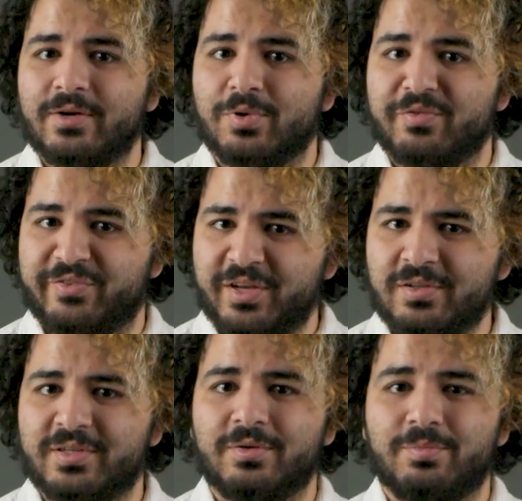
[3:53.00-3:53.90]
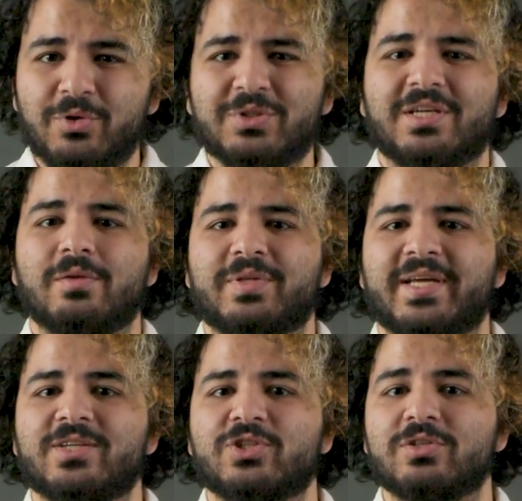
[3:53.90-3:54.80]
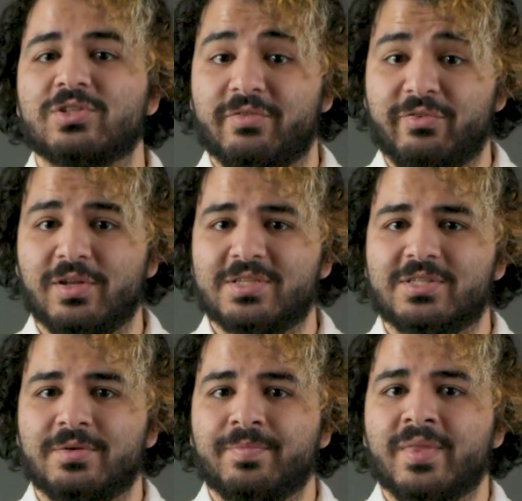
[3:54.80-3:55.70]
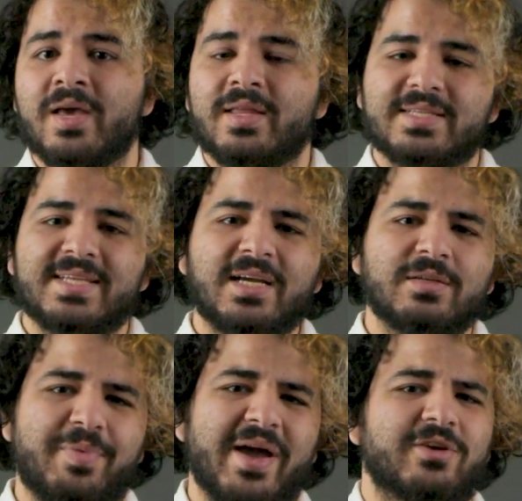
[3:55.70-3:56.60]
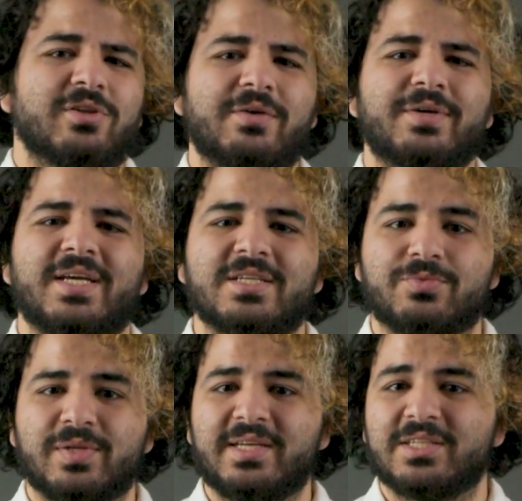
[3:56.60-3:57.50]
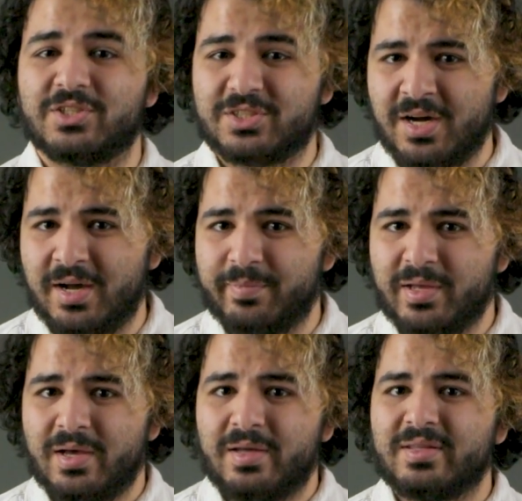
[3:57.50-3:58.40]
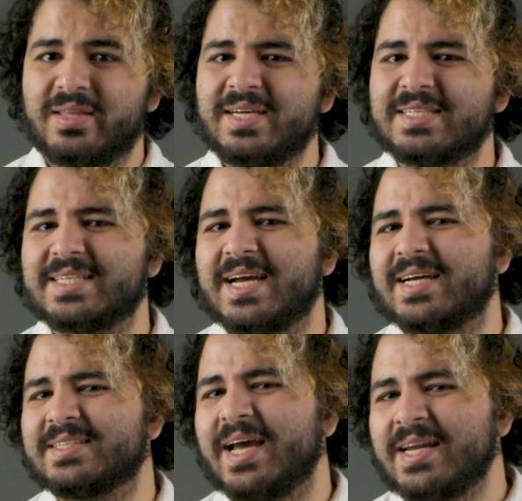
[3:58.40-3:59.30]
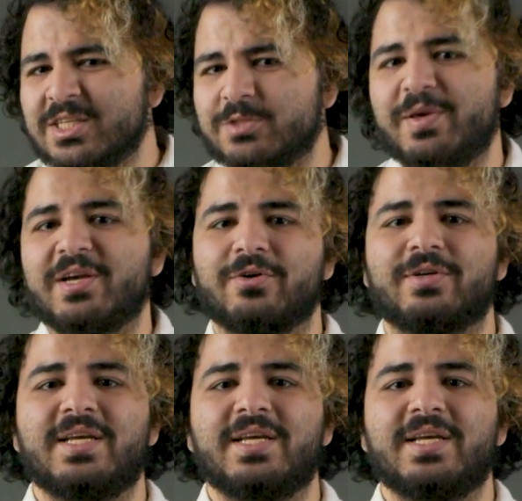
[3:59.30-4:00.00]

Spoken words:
they reveal their musical potential to the fullest. The second peculiarity is related to time. The thing is that any speaker